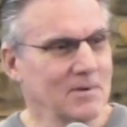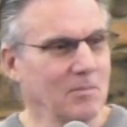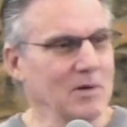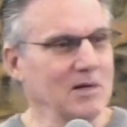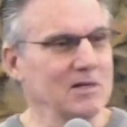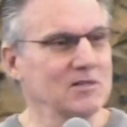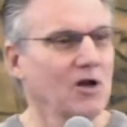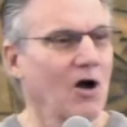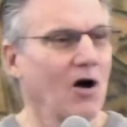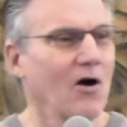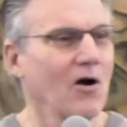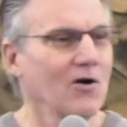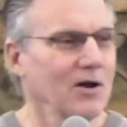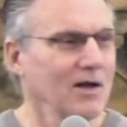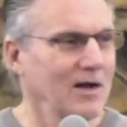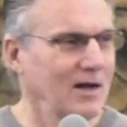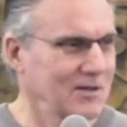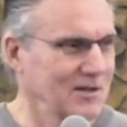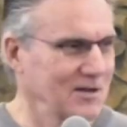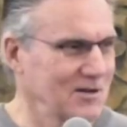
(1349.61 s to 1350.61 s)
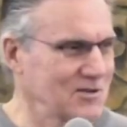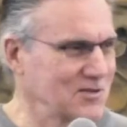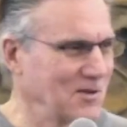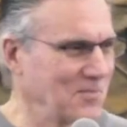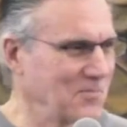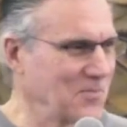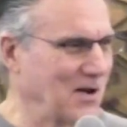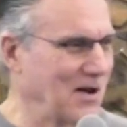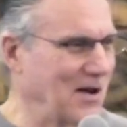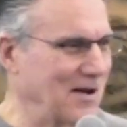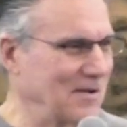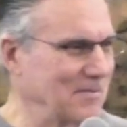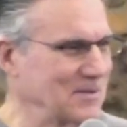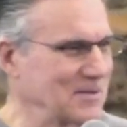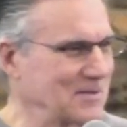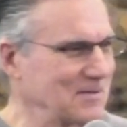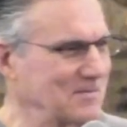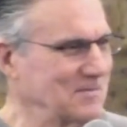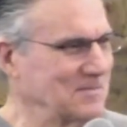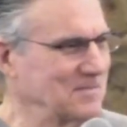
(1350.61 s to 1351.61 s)
I mean, it's hard out there
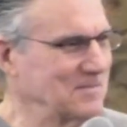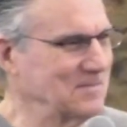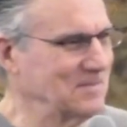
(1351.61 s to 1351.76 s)
sometimes.